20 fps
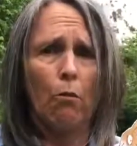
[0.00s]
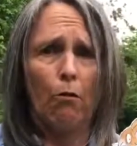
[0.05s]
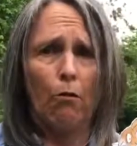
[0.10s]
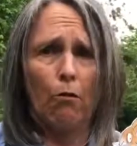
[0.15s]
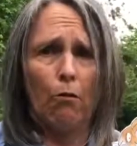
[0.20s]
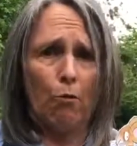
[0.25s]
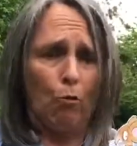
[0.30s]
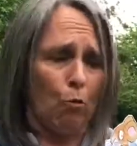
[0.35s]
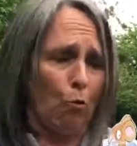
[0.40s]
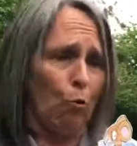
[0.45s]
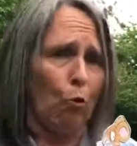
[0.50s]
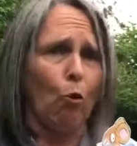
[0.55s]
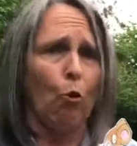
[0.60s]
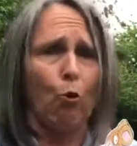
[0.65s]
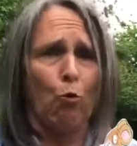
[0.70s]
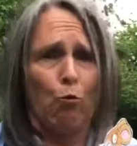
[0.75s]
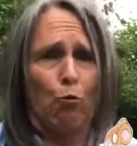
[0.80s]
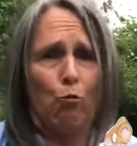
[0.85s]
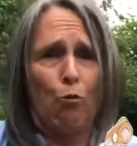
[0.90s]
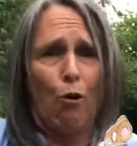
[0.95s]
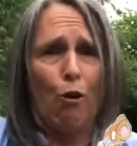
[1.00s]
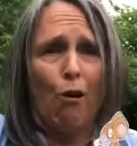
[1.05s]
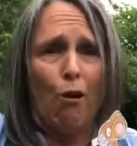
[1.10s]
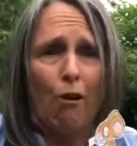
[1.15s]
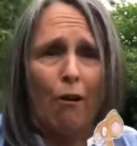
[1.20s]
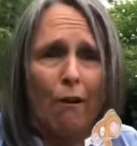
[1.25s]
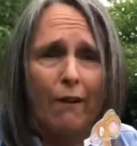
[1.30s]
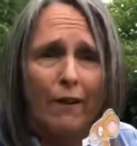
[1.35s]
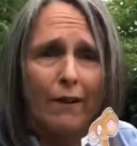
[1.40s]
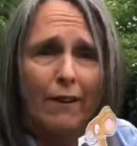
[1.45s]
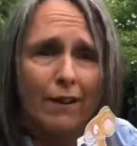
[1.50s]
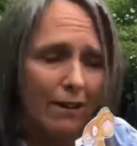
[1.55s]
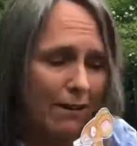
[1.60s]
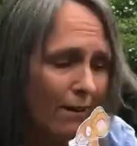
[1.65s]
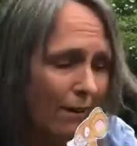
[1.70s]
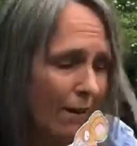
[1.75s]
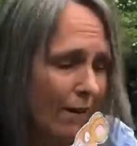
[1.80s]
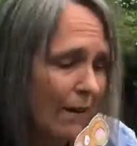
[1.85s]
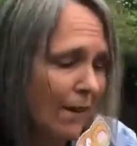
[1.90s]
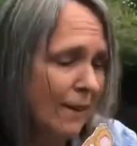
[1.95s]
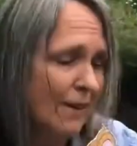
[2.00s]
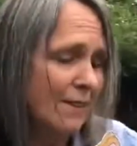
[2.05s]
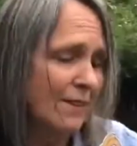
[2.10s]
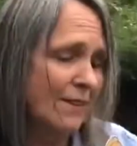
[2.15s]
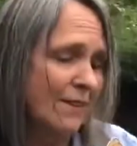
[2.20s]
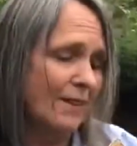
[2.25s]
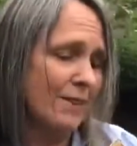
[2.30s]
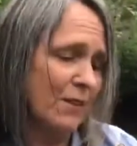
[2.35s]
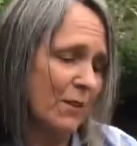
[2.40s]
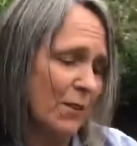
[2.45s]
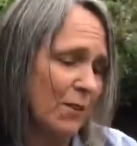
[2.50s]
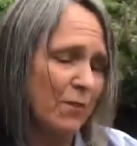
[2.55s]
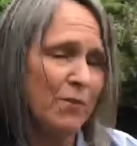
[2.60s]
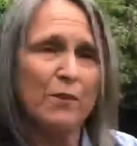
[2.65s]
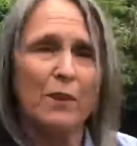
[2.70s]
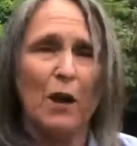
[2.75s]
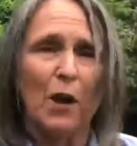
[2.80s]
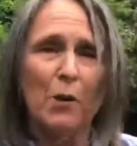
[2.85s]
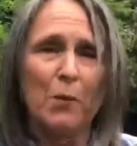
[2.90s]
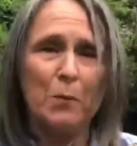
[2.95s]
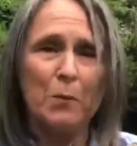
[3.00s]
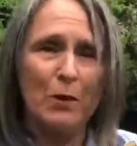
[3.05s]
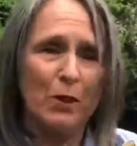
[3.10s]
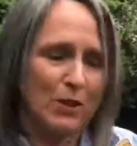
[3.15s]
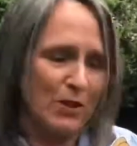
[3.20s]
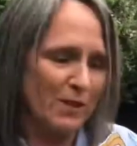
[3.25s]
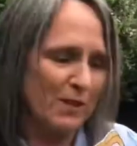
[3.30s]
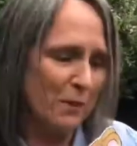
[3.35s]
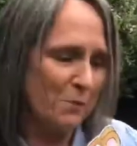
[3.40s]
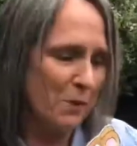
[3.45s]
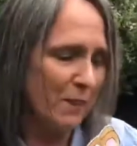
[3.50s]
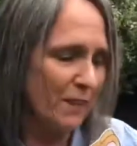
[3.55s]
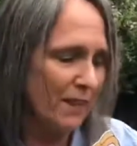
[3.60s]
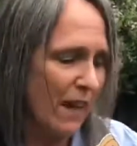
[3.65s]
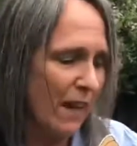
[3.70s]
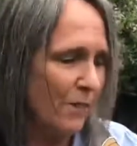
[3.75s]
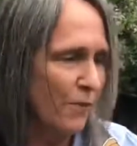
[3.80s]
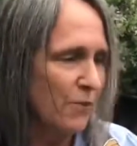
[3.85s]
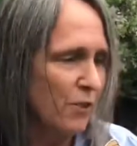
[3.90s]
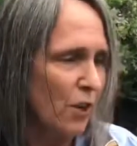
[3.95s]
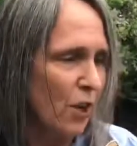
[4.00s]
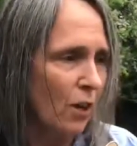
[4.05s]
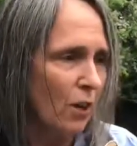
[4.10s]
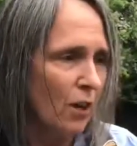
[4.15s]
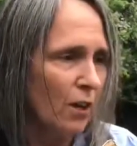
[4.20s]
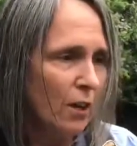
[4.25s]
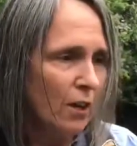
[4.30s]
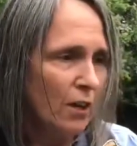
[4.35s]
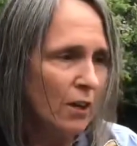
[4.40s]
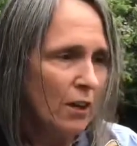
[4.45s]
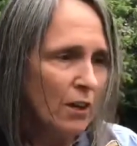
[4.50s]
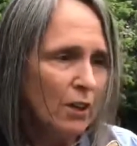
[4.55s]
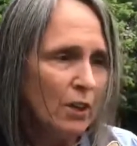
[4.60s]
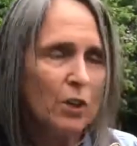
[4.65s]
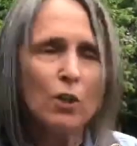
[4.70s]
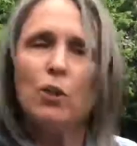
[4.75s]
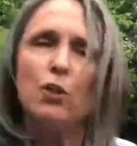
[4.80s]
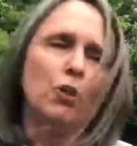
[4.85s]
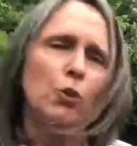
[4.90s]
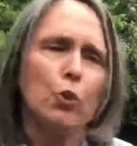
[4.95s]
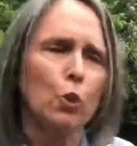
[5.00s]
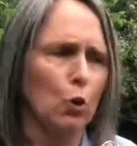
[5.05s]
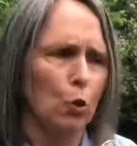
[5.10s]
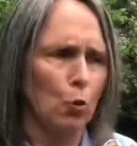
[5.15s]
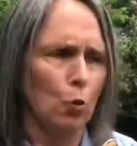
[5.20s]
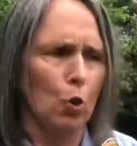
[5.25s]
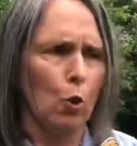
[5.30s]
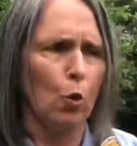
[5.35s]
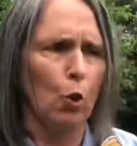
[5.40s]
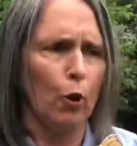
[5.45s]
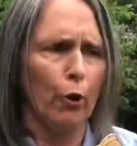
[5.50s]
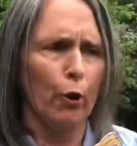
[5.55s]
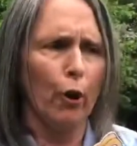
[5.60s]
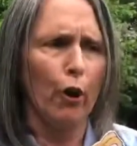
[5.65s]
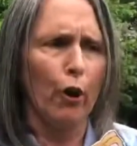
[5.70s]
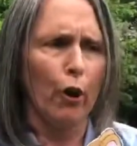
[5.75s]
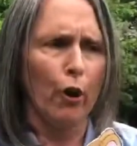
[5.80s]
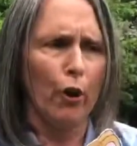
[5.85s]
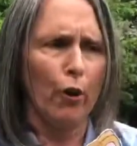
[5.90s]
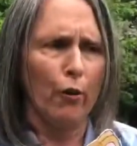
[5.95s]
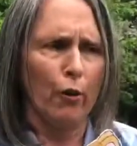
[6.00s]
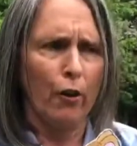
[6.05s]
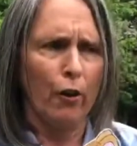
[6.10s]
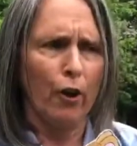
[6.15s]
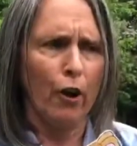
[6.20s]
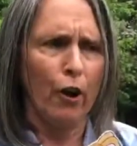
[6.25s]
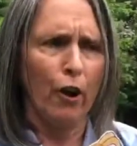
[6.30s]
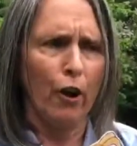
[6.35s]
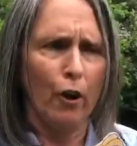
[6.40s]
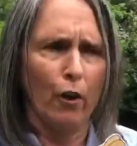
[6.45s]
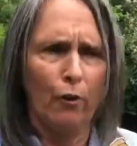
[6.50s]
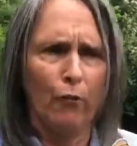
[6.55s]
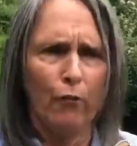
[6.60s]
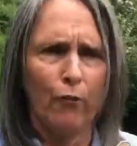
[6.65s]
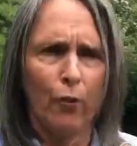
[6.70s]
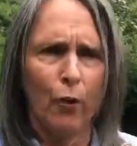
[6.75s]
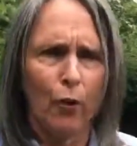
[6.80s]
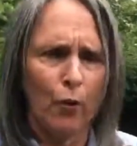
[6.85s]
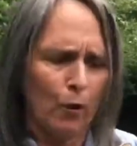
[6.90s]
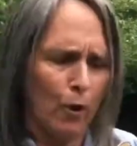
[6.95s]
All right, said the Gruffalo, bursting with laughter. You go on ahead and I'll follow